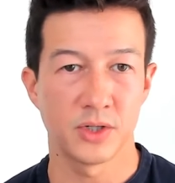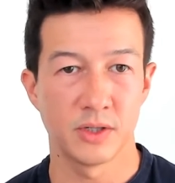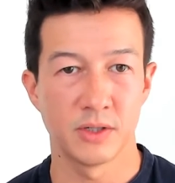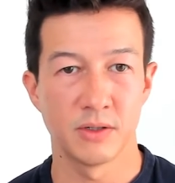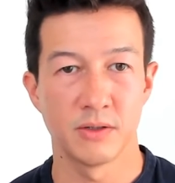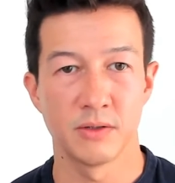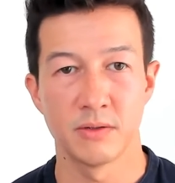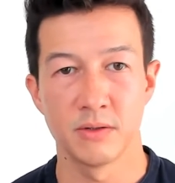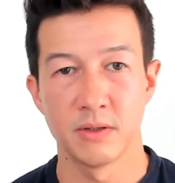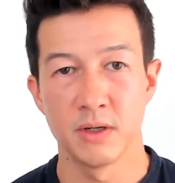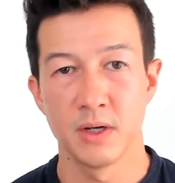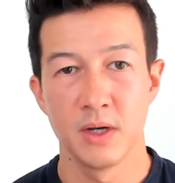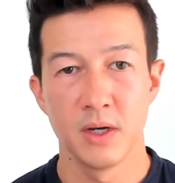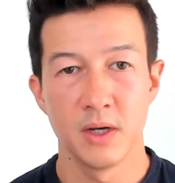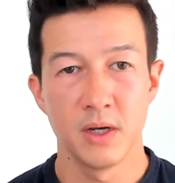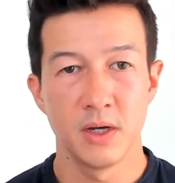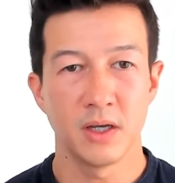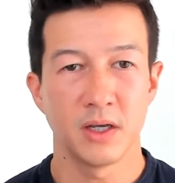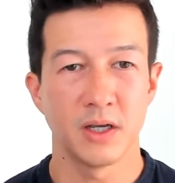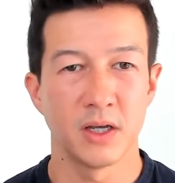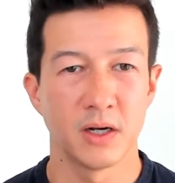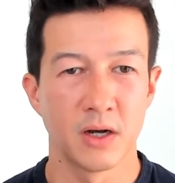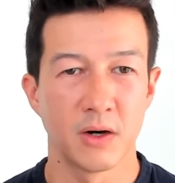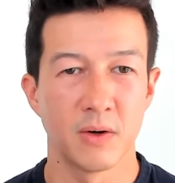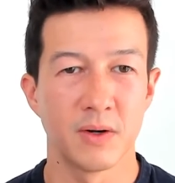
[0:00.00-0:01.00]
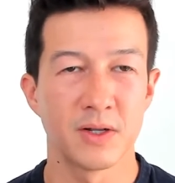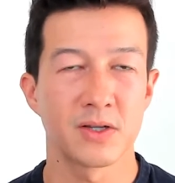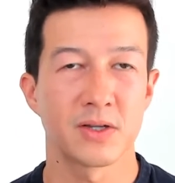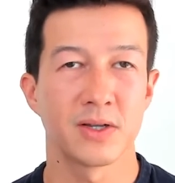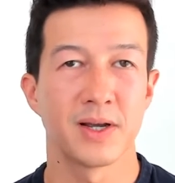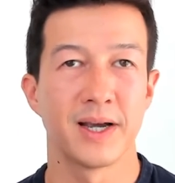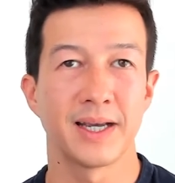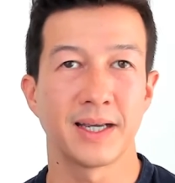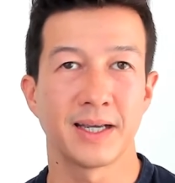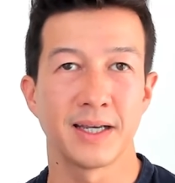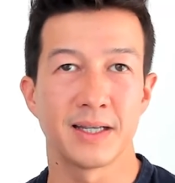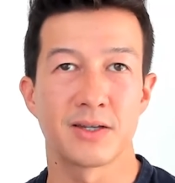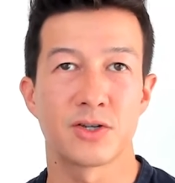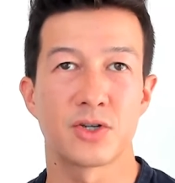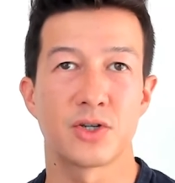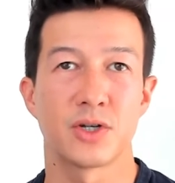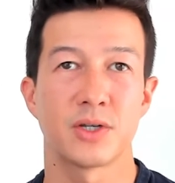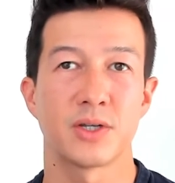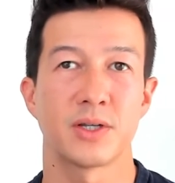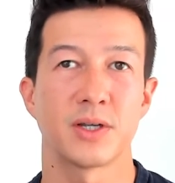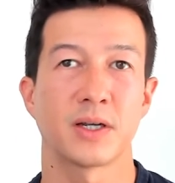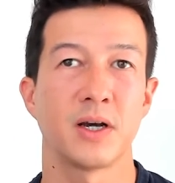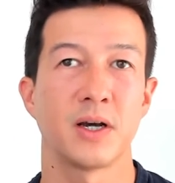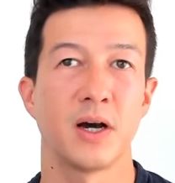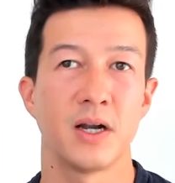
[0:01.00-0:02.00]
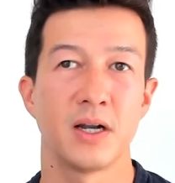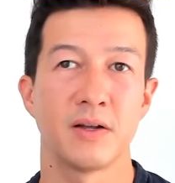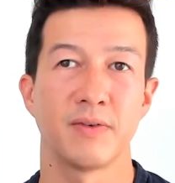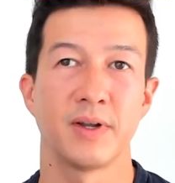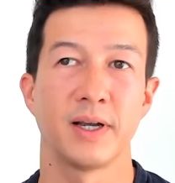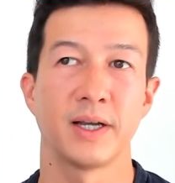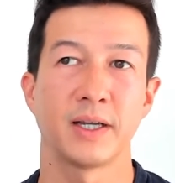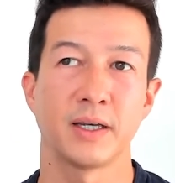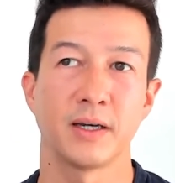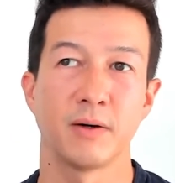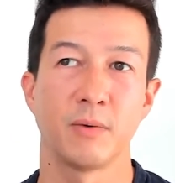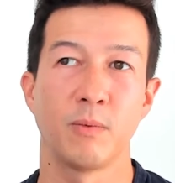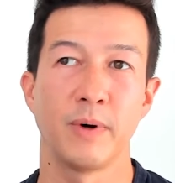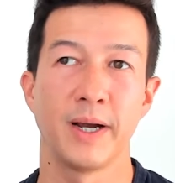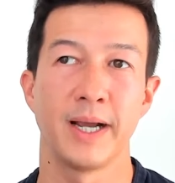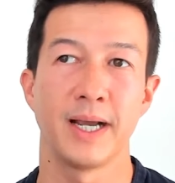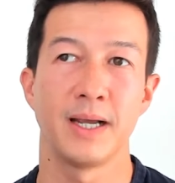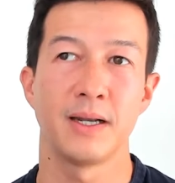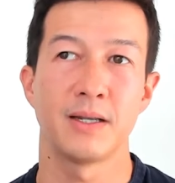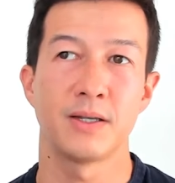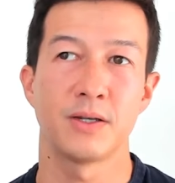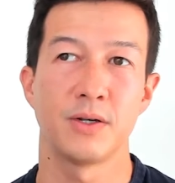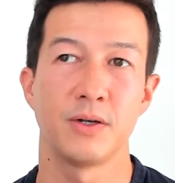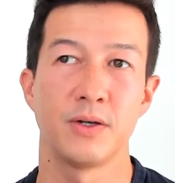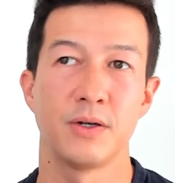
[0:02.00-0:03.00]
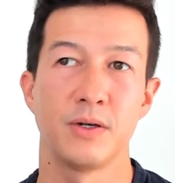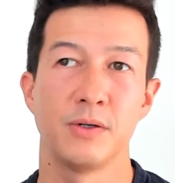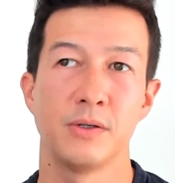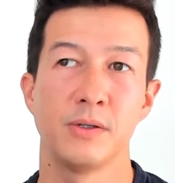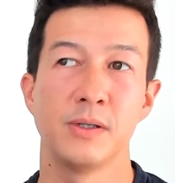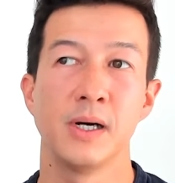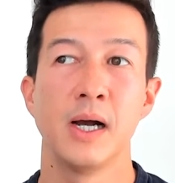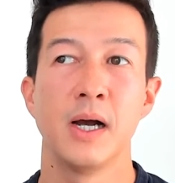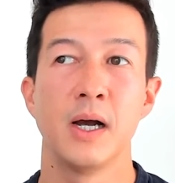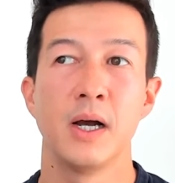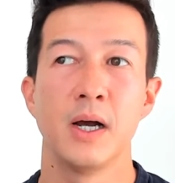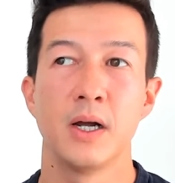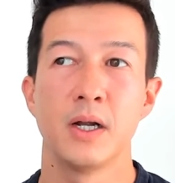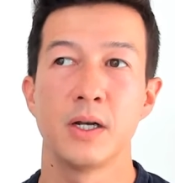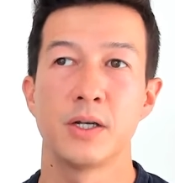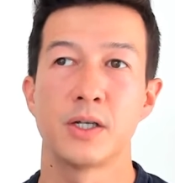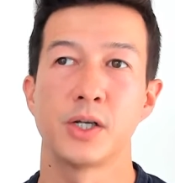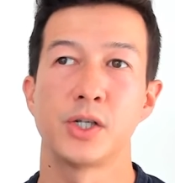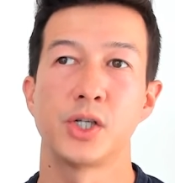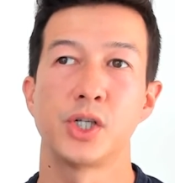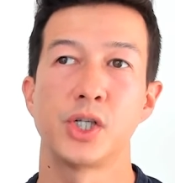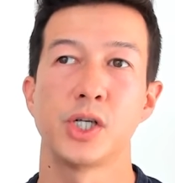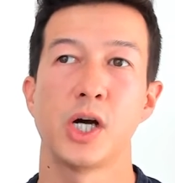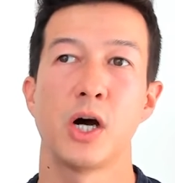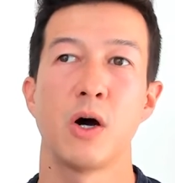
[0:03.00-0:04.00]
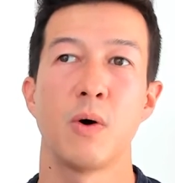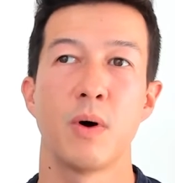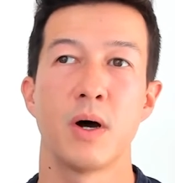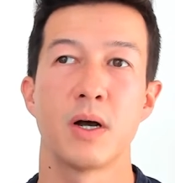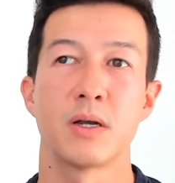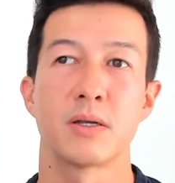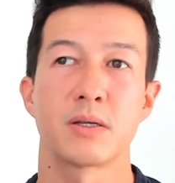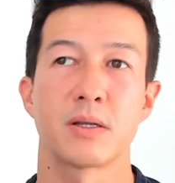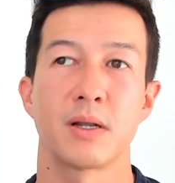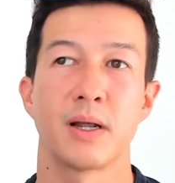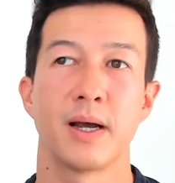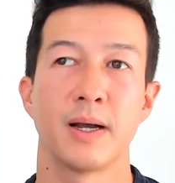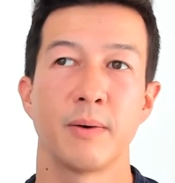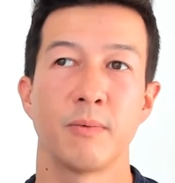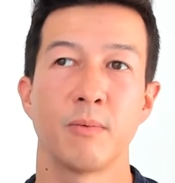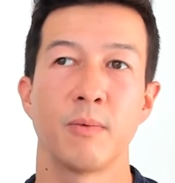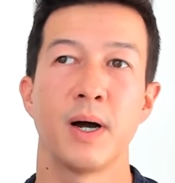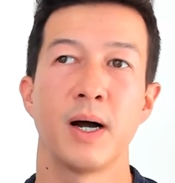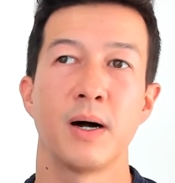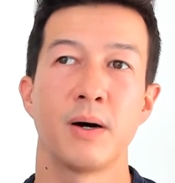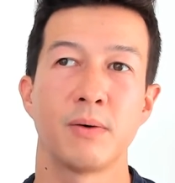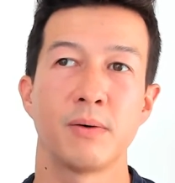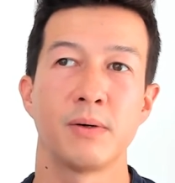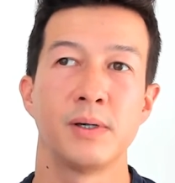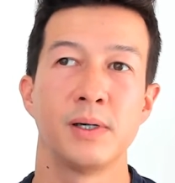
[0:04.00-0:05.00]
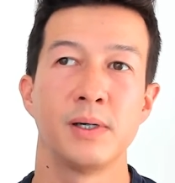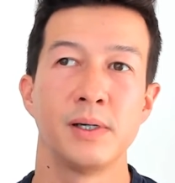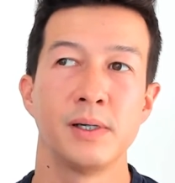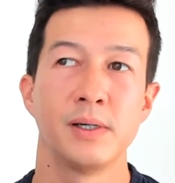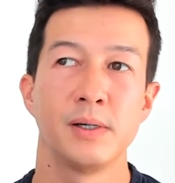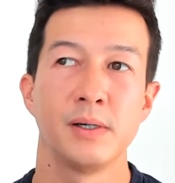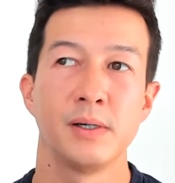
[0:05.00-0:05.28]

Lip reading: And it's just a kind of like a way to show us, like, well,